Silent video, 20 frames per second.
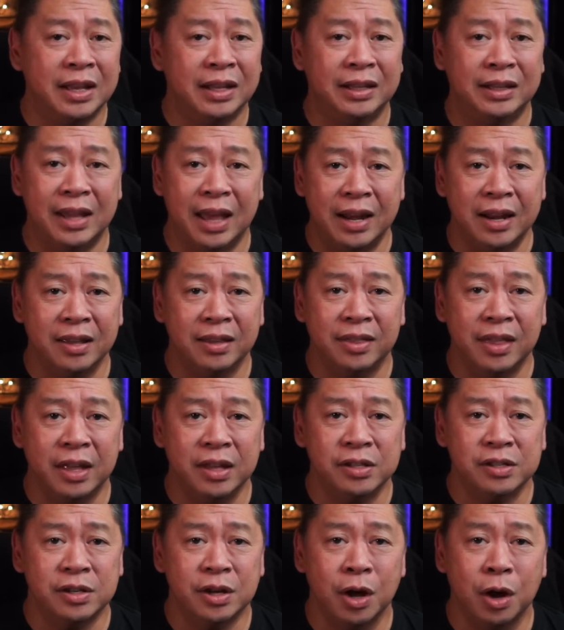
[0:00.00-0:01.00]
letting
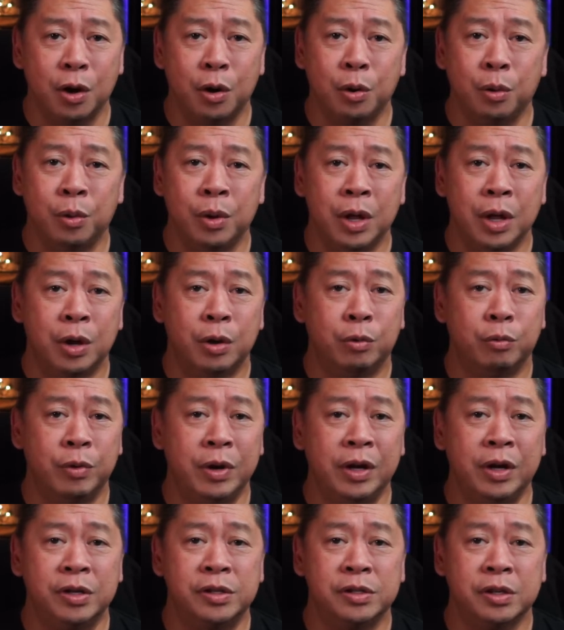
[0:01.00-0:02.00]
things go,
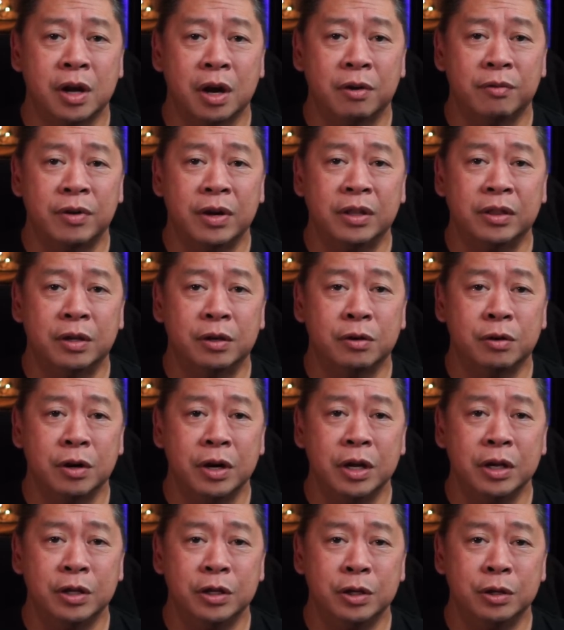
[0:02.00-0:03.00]
rediscovering the
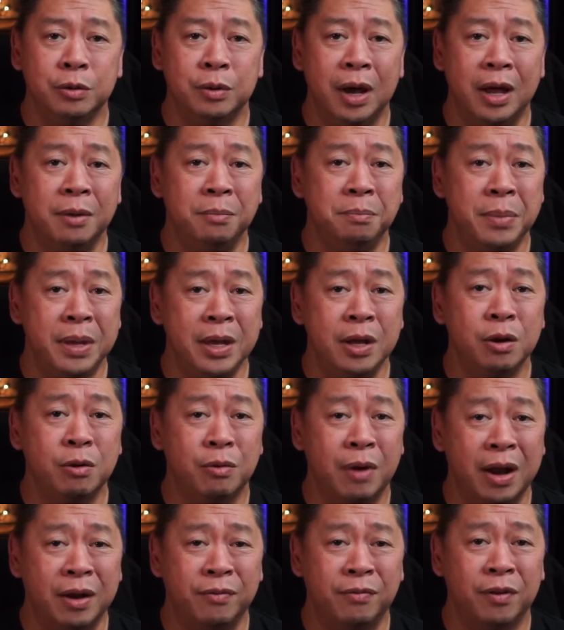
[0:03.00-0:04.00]
good in you, and being
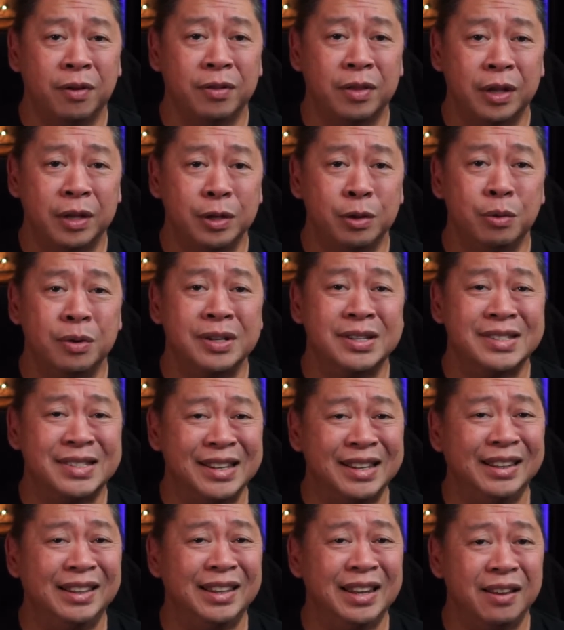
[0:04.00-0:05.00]
grateful that you are
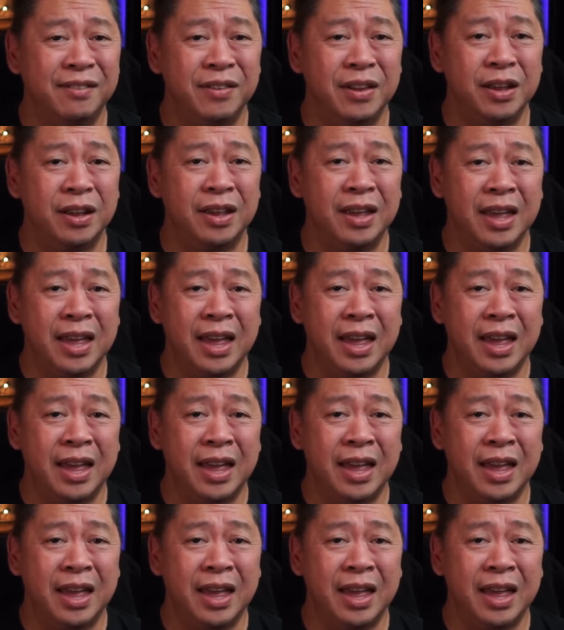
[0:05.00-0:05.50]
still living